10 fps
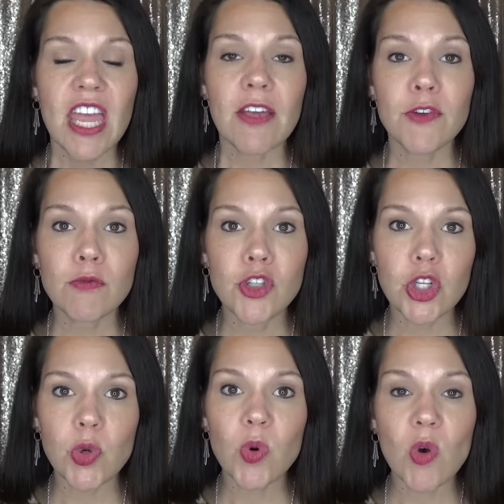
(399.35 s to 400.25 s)
If you
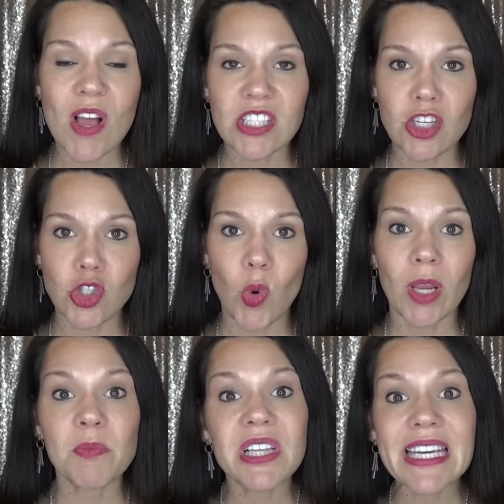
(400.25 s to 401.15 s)
do request to
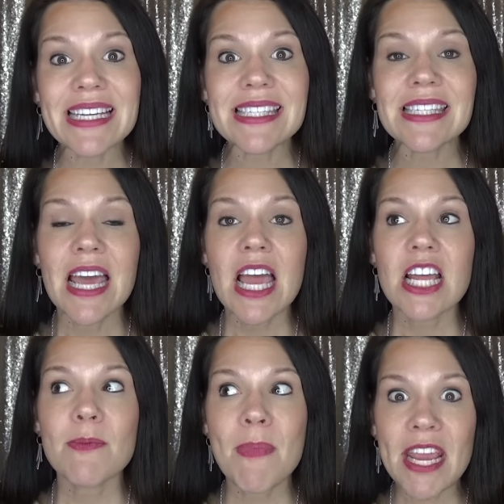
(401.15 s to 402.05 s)
join, please
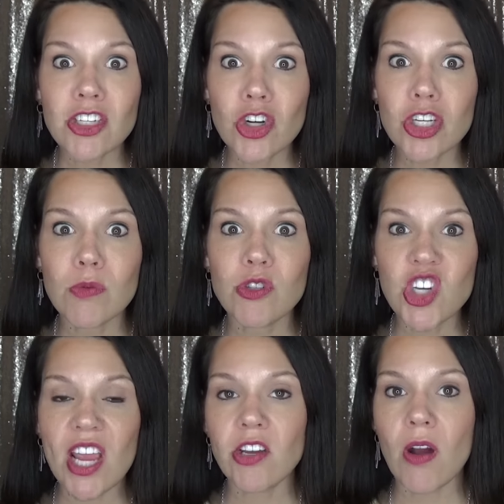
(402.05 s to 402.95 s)
make sure you
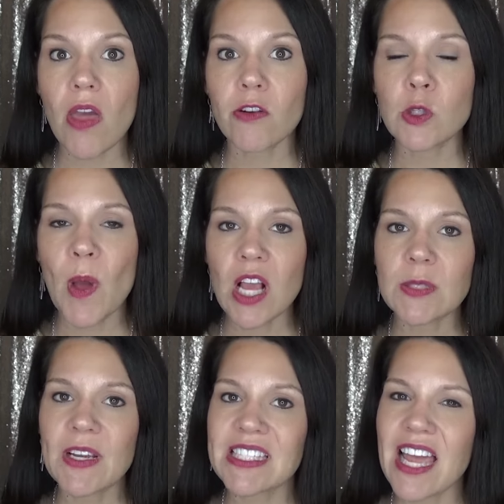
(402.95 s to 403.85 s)
check your others
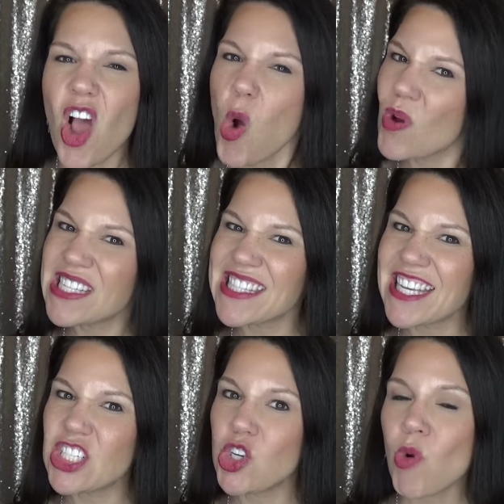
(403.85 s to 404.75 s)
box because I always
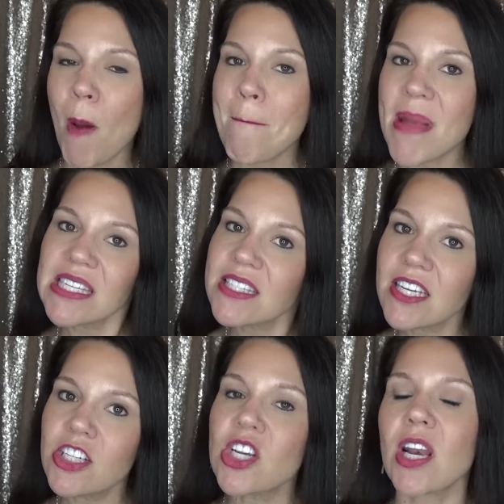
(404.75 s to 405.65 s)
send you a
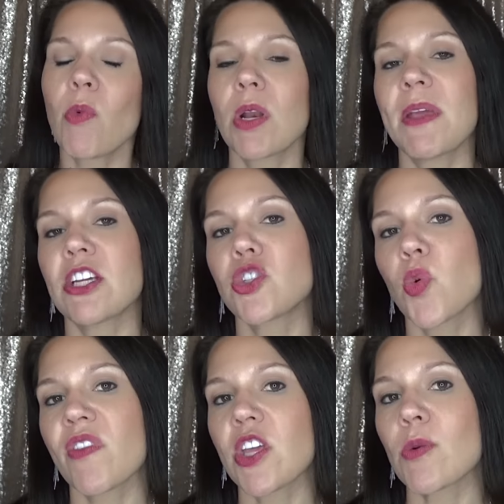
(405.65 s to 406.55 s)
message and I want to make
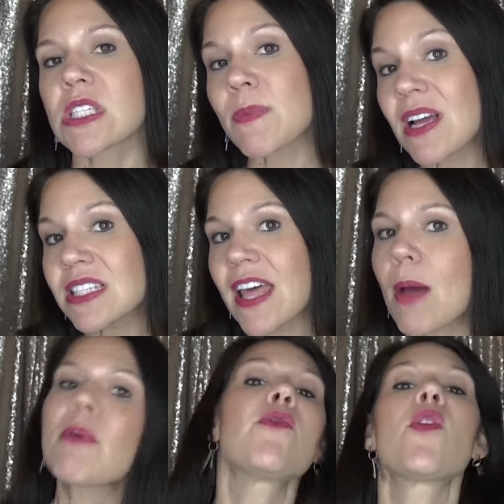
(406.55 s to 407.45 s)
sure that you respond to
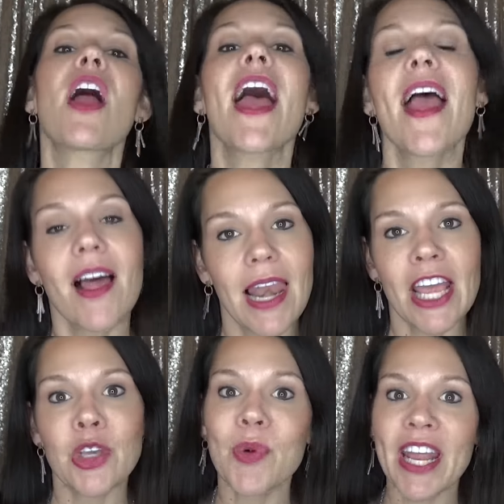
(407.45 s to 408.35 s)
that before I
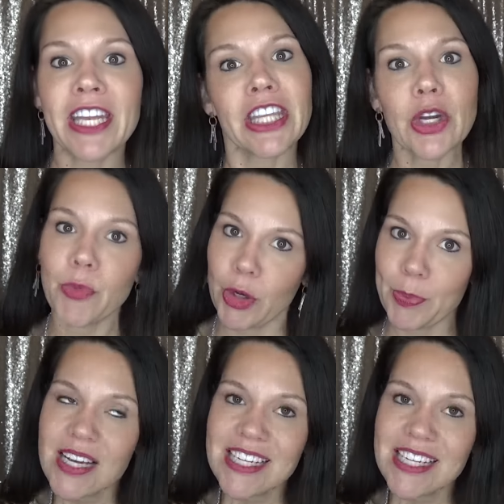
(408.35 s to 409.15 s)
allow you in the group.